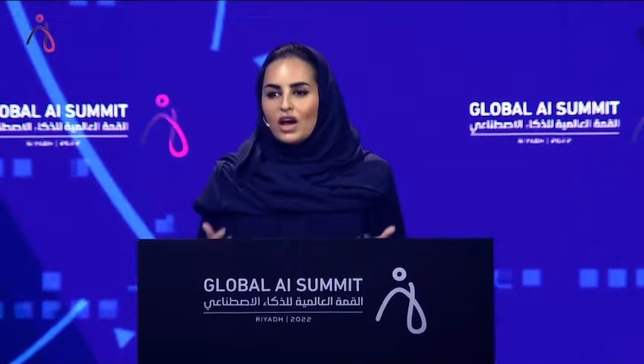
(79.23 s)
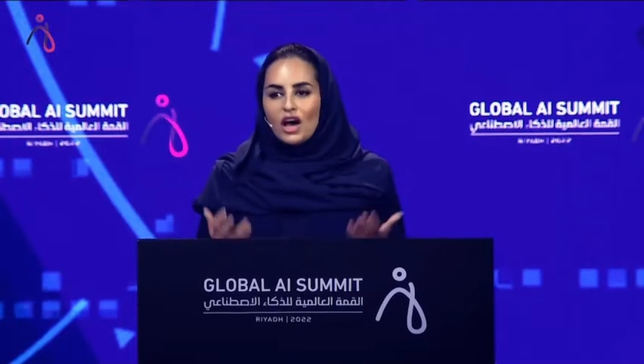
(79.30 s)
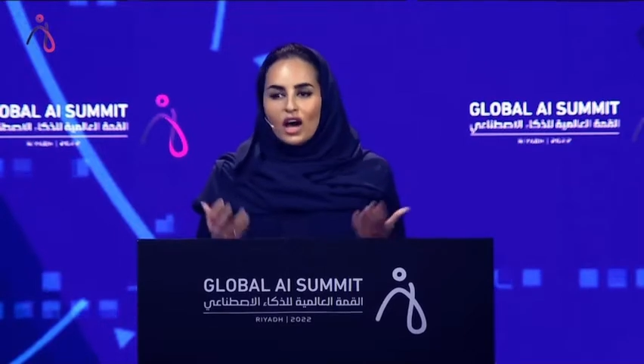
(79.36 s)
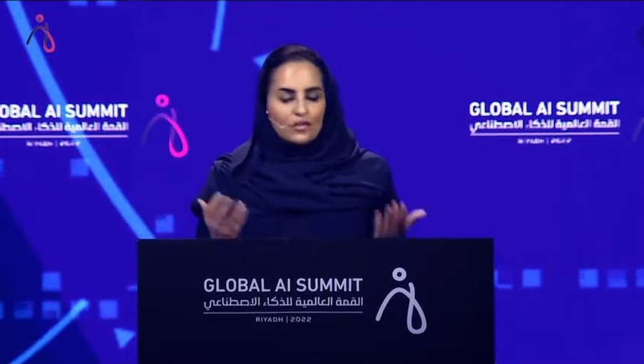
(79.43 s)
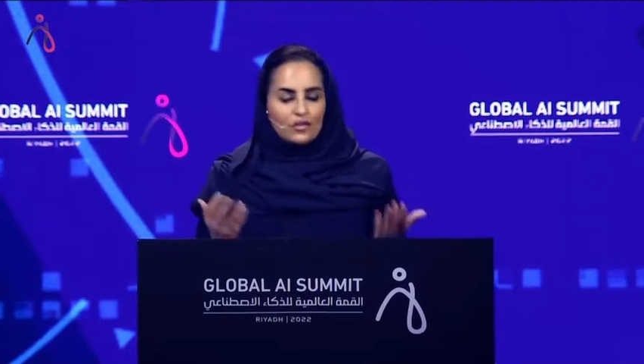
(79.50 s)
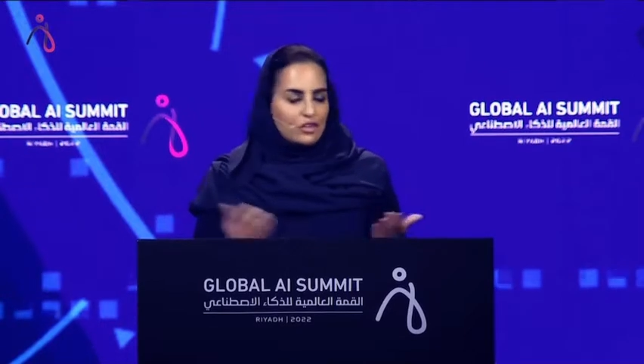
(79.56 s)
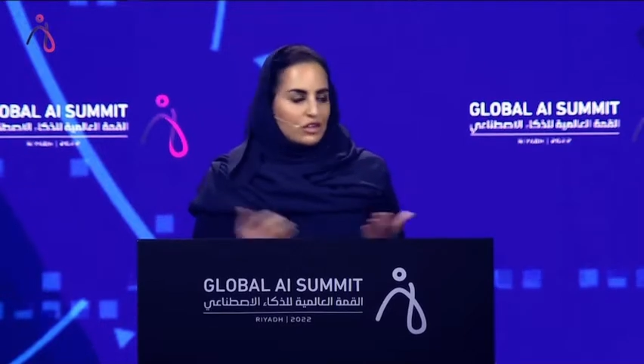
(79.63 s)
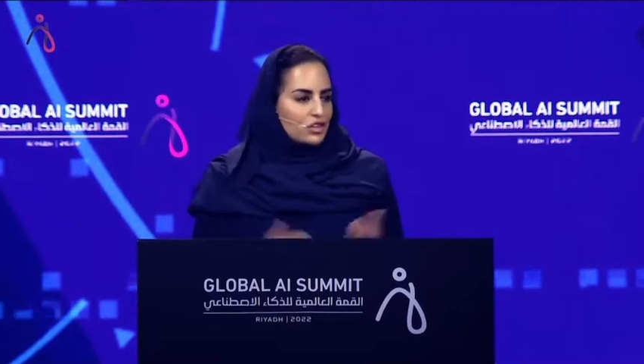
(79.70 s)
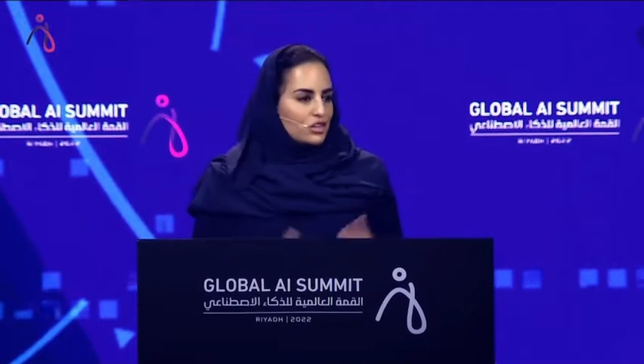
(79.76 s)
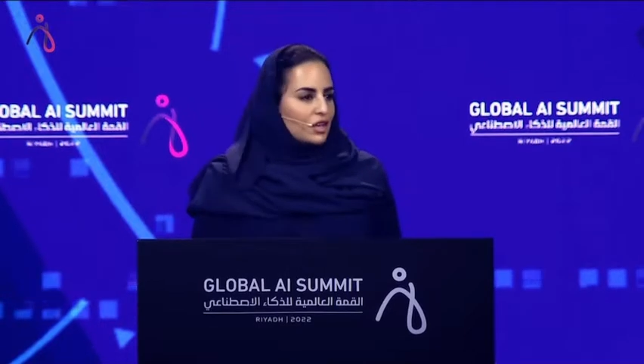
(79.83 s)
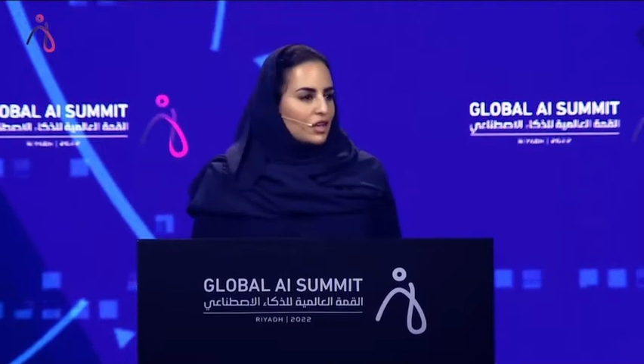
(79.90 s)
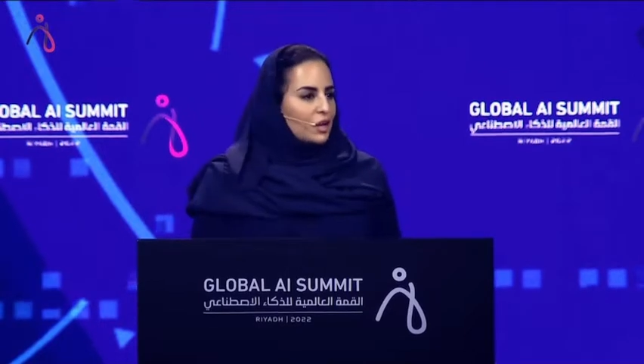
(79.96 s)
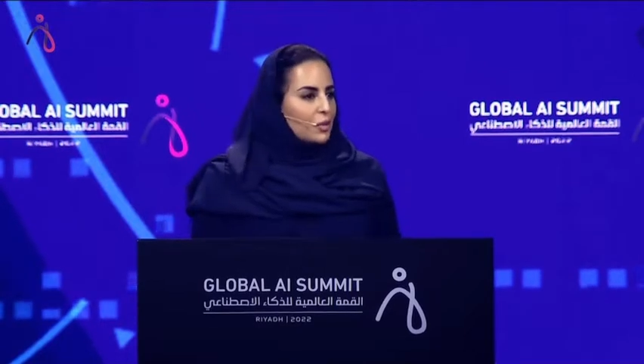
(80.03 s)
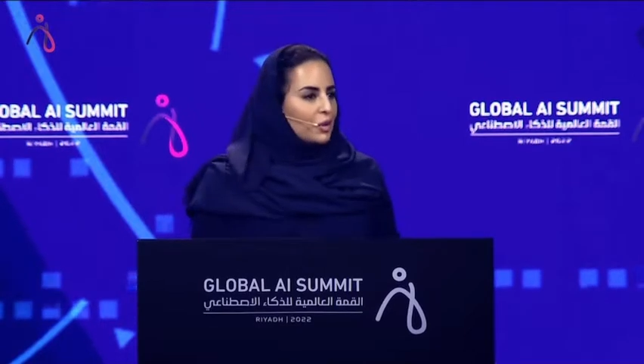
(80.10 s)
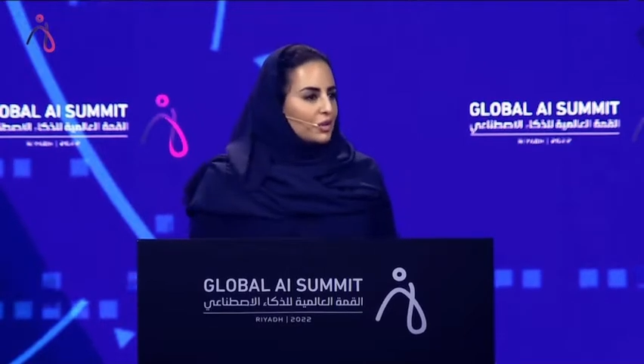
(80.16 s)
of digital
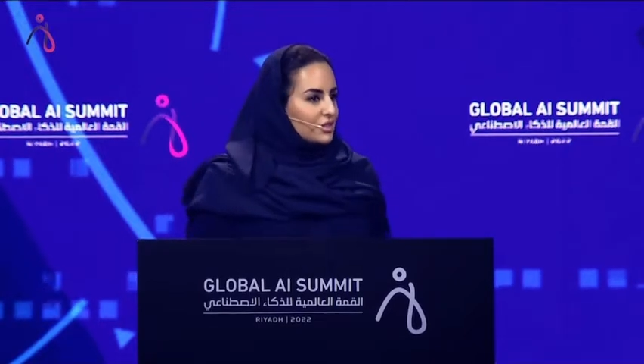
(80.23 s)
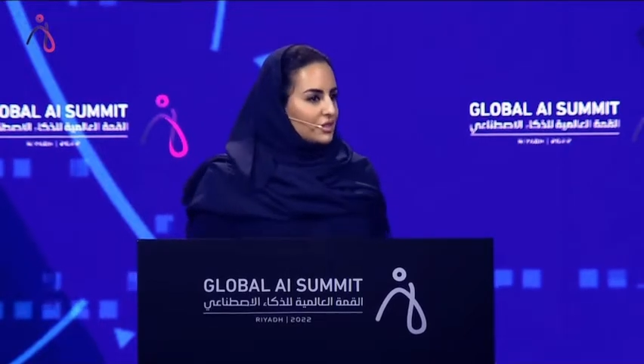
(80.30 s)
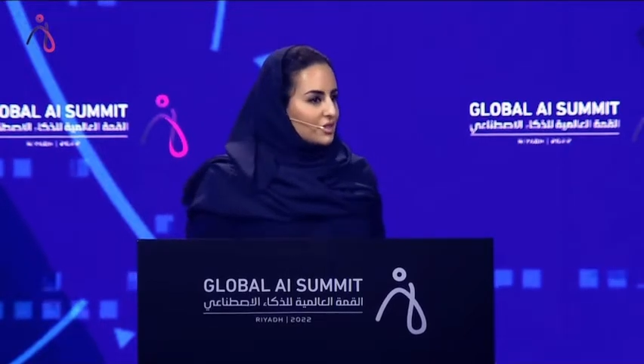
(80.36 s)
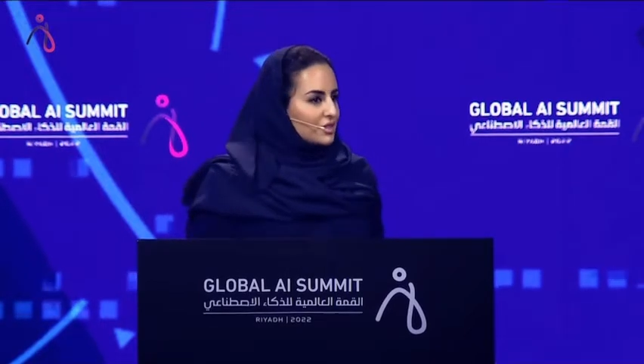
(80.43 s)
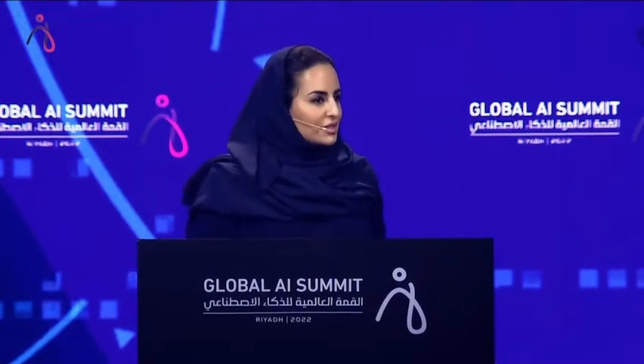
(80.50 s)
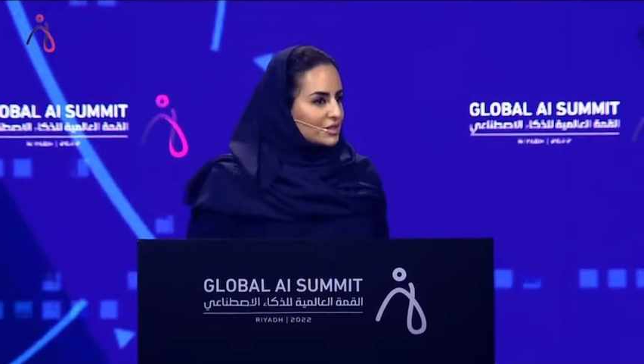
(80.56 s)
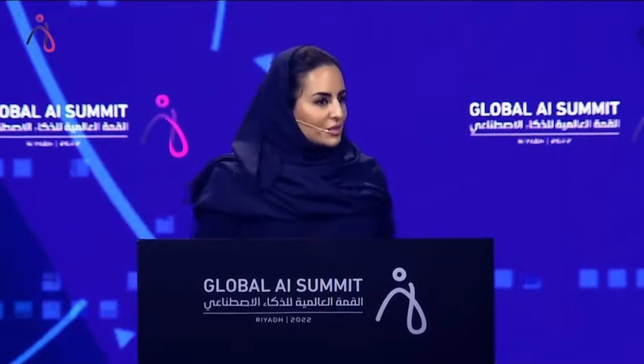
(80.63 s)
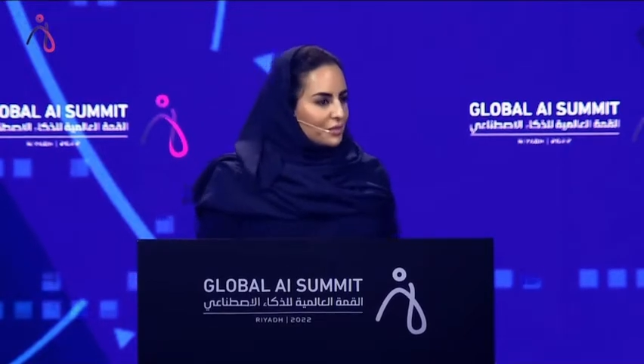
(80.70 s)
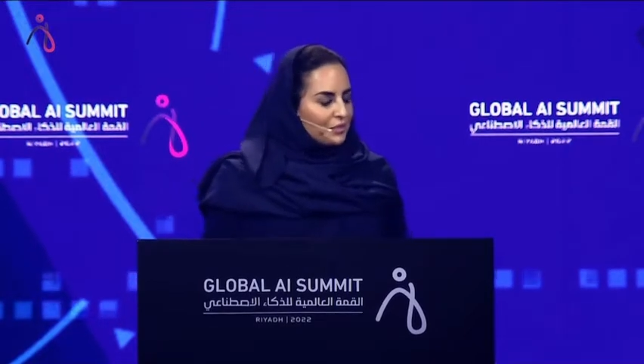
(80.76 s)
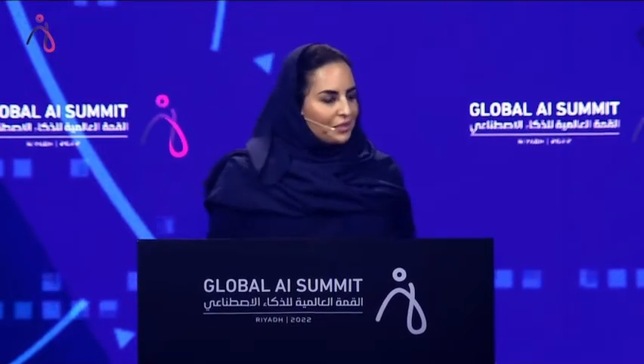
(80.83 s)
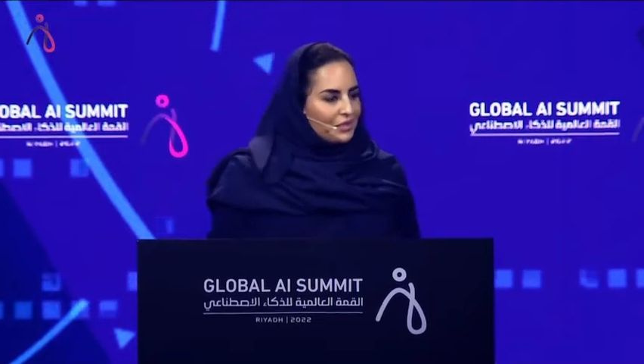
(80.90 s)
abundance.